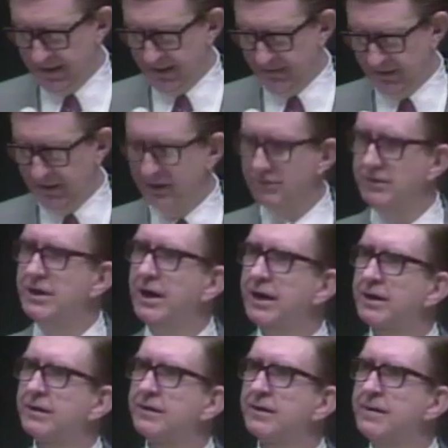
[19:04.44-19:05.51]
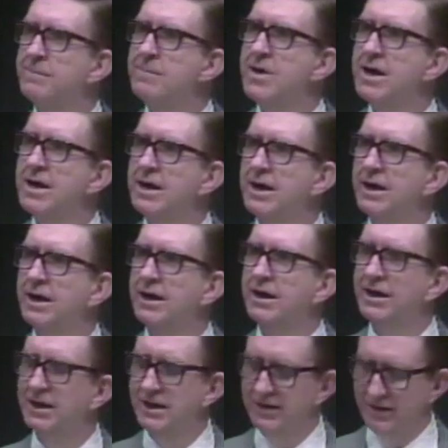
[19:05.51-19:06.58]
hath he created them,
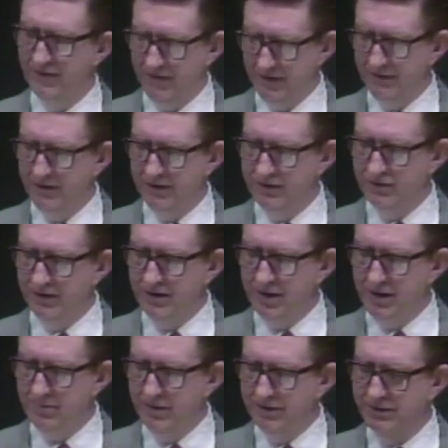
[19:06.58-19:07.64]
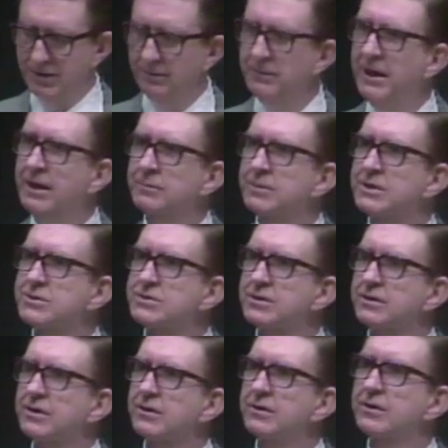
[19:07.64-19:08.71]
that they should keep his commandments
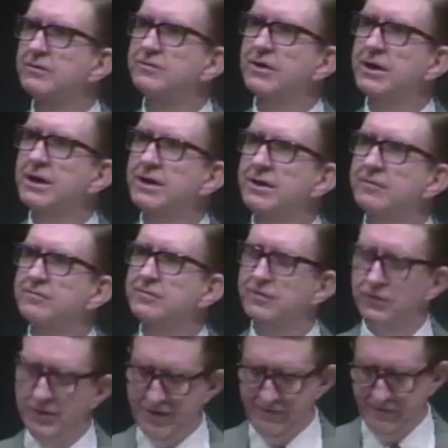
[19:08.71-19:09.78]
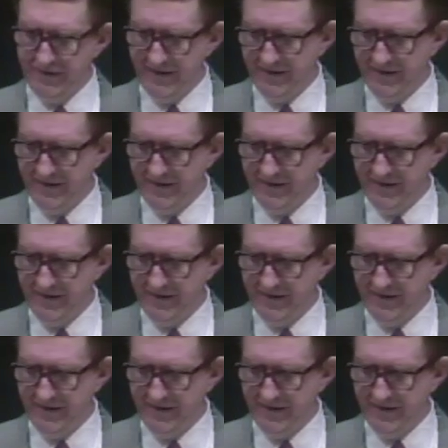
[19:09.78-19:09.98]
and glorify him forever.